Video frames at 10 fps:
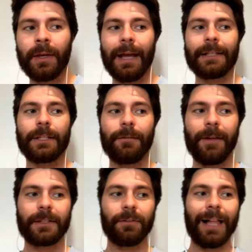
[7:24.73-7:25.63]
as a
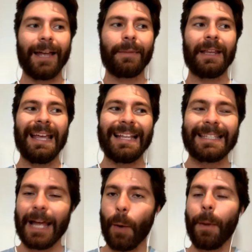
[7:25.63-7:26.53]
defensive lineman
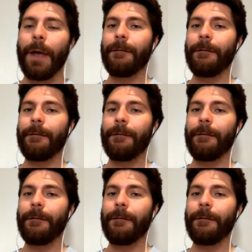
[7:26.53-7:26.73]
to help